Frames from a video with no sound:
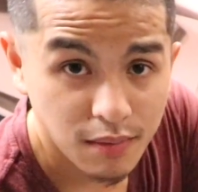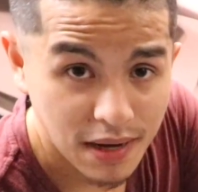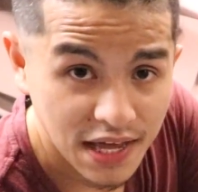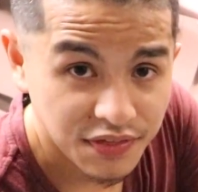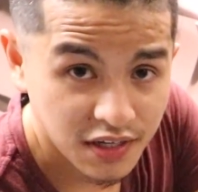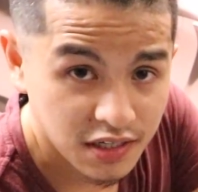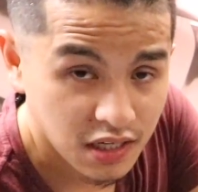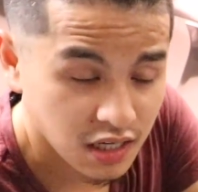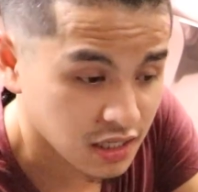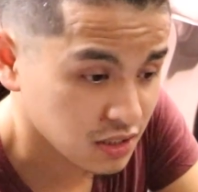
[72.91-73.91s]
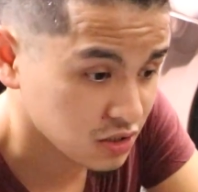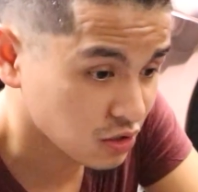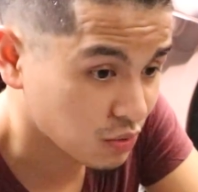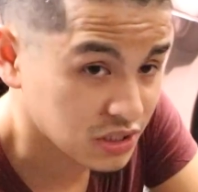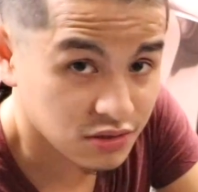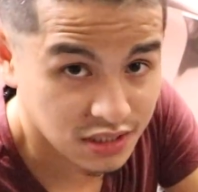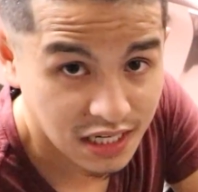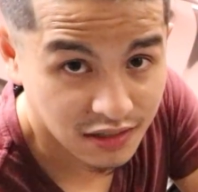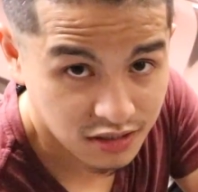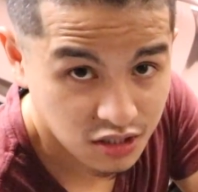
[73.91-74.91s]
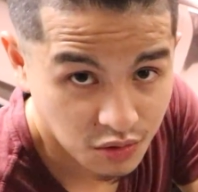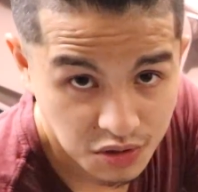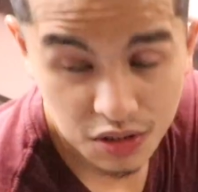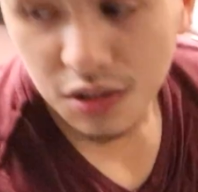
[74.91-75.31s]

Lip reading: be a bad thing, so we shall see how this goes.